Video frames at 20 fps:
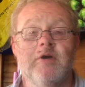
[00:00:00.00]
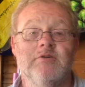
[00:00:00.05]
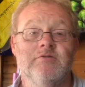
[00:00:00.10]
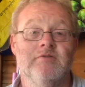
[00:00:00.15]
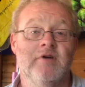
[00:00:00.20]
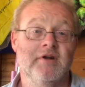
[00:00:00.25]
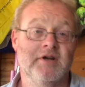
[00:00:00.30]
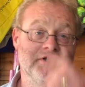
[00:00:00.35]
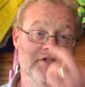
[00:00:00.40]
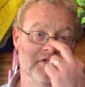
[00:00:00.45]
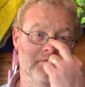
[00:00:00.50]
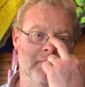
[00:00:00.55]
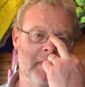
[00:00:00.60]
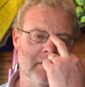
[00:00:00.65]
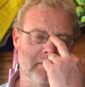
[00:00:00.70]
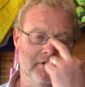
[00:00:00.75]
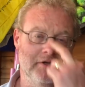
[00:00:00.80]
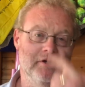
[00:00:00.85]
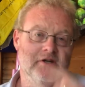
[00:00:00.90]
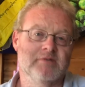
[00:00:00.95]
So that leads us
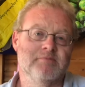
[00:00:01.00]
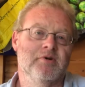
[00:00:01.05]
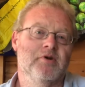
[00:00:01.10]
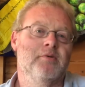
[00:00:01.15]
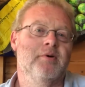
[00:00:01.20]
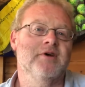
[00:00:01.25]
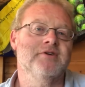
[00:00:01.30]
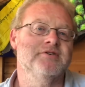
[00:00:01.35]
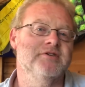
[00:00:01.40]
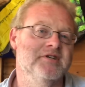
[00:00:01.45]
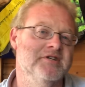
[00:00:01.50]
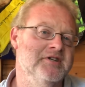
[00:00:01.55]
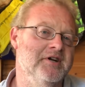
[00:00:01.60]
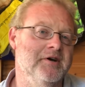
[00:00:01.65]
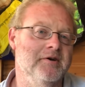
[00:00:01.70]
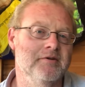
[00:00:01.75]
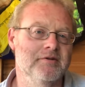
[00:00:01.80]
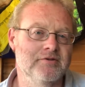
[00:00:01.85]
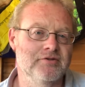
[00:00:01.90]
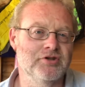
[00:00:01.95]
back to the ultimate question, doesn't
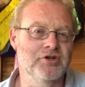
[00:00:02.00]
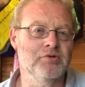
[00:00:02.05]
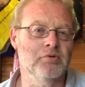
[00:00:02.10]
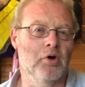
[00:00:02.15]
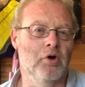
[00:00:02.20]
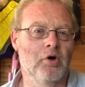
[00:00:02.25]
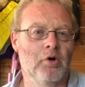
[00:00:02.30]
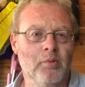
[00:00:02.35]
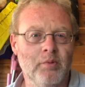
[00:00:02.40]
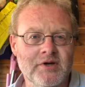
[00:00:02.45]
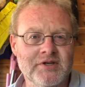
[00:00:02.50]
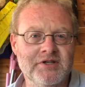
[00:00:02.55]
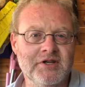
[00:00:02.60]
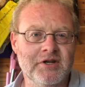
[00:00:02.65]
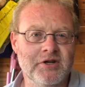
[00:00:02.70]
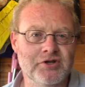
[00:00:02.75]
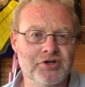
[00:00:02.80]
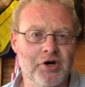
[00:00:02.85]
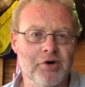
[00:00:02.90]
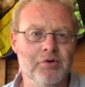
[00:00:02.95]
it? Do you always
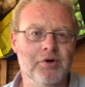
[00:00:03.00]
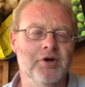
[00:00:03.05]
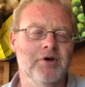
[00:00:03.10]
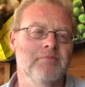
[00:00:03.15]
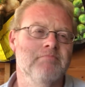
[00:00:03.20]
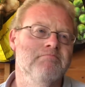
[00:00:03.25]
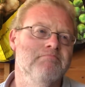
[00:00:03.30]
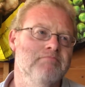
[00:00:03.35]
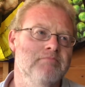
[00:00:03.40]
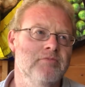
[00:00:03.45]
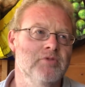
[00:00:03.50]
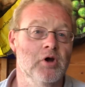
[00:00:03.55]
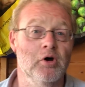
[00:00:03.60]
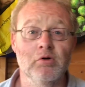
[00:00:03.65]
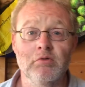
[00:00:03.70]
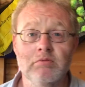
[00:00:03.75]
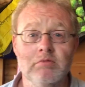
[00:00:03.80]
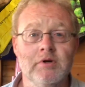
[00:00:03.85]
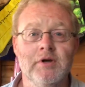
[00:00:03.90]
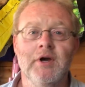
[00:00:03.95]
need a choke?
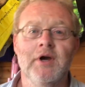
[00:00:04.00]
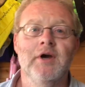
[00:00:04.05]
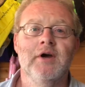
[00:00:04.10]
No.